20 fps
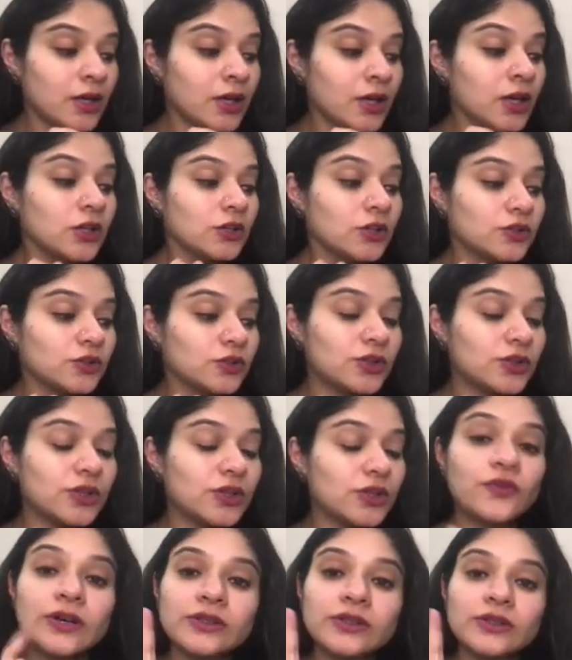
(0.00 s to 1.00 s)
So the
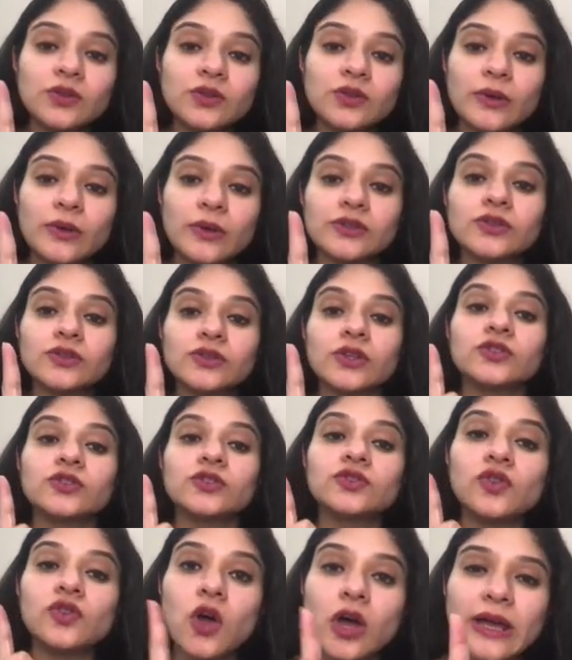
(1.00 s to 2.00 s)
first one is
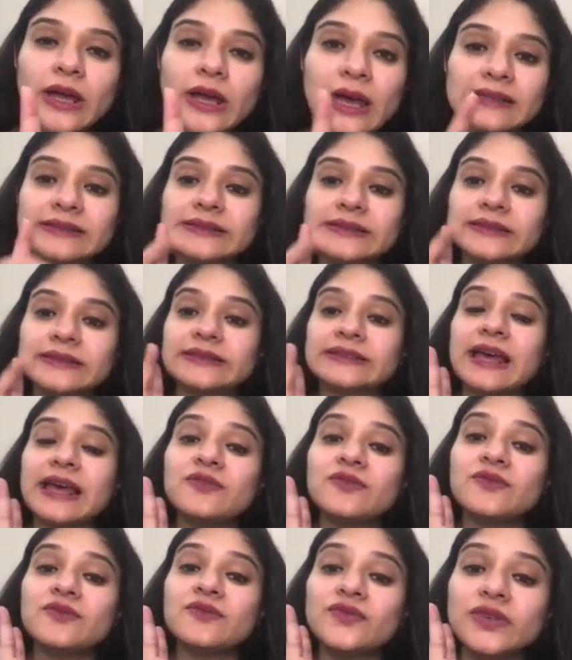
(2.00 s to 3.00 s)
strong acids
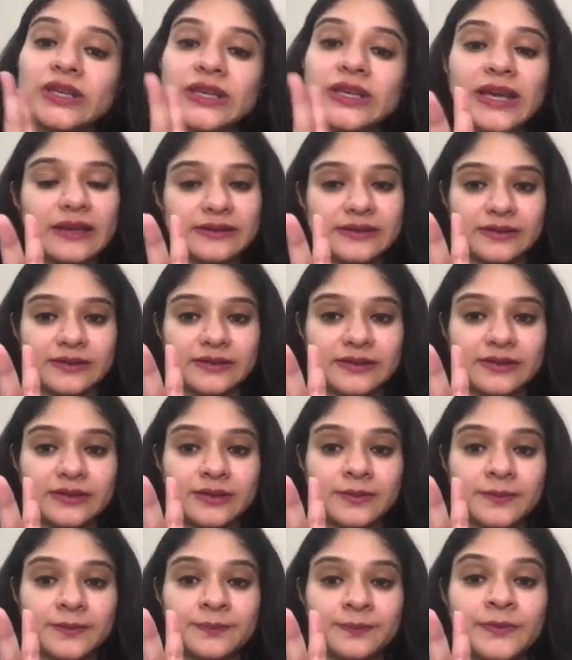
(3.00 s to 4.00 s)
and weak acids.
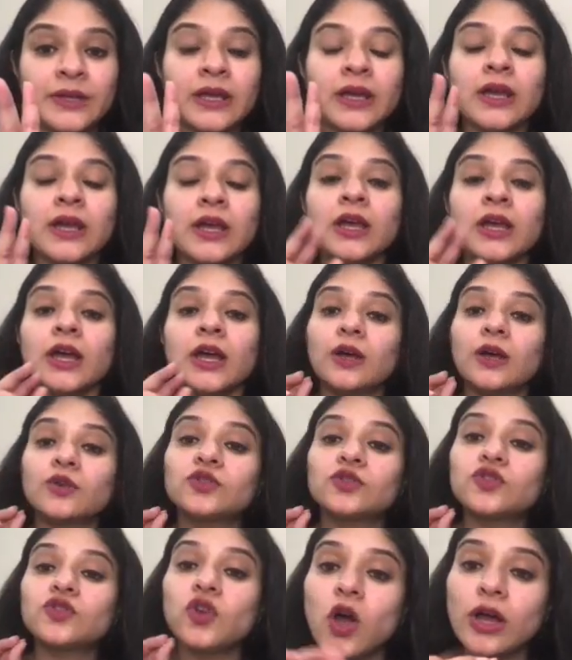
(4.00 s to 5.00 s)
Now
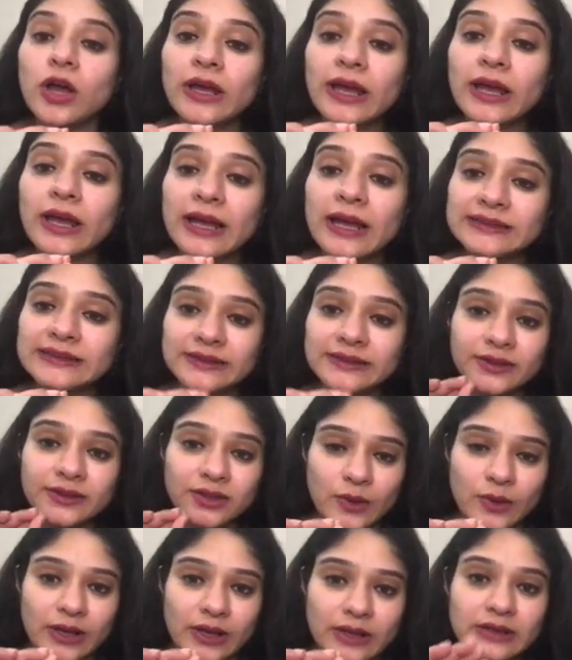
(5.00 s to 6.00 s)
strong acids are the one